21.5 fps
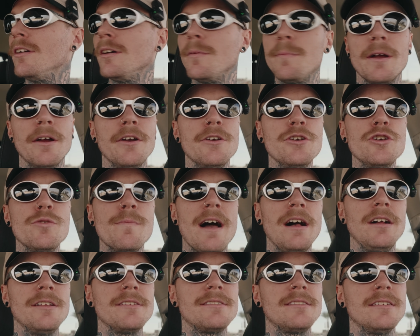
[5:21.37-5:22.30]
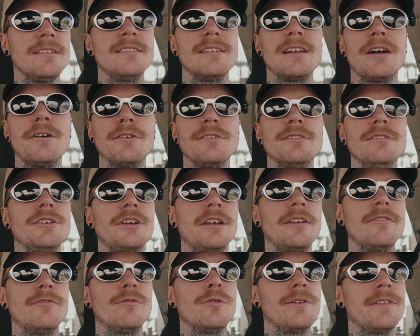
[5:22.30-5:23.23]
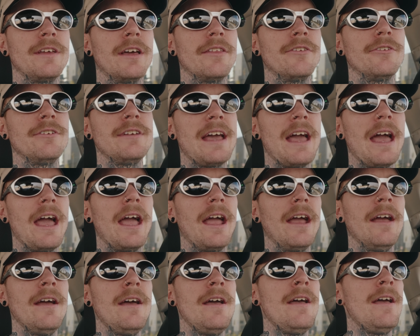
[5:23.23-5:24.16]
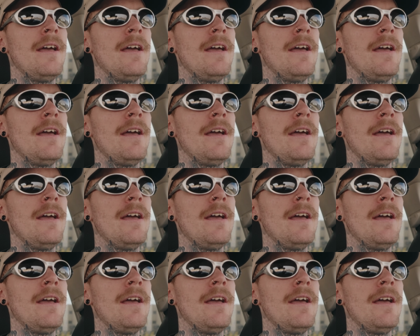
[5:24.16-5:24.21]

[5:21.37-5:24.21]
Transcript: a pair of New Balances that I was looking for the other day.